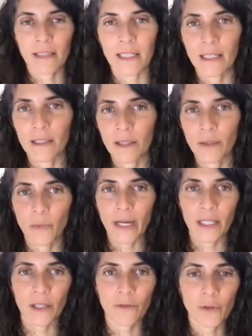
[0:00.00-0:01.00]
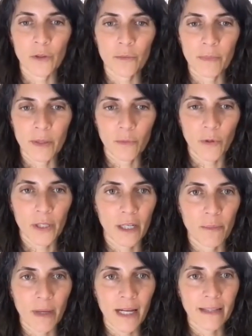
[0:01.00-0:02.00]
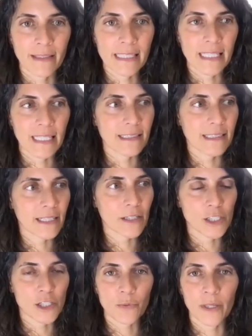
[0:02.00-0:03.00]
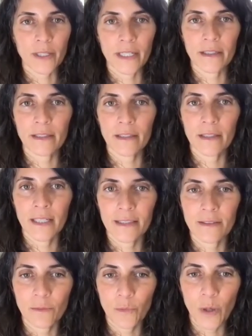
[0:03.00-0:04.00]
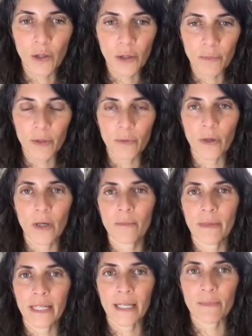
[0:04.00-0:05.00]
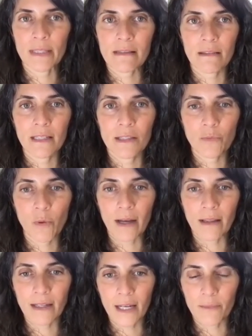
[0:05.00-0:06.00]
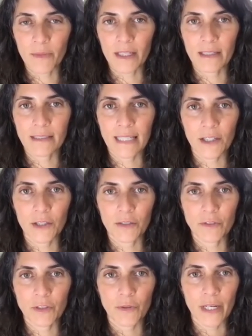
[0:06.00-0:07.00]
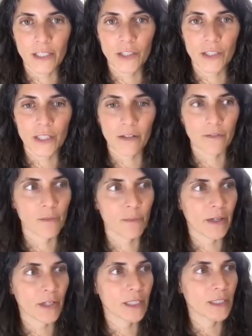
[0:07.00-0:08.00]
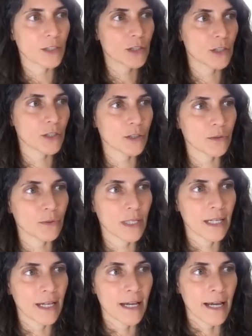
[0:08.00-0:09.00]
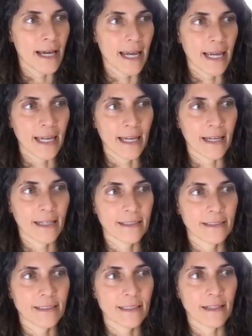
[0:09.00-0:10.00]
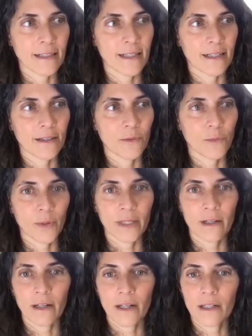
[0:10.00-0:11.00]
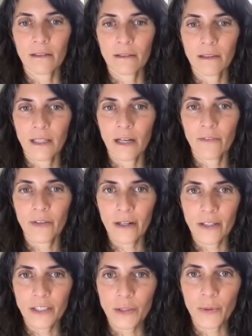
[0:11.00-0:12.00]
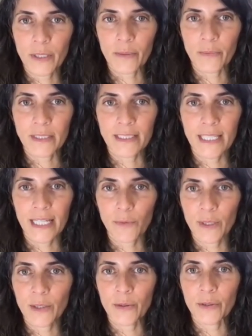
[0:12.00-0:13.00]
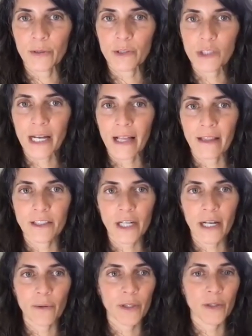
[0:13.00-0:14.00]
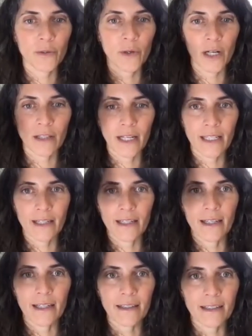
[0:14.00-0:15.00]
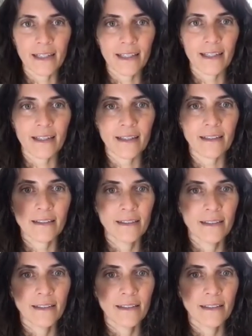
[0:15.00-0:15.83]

the the waiting room and working behind the scenes here. I just want to uh, welcome you all. My name is Liz Wiley. I'm the executive director of the Marion Institute, and uh, we are loving our 21 day Renew You challenge. How are you all liking it? Can I get a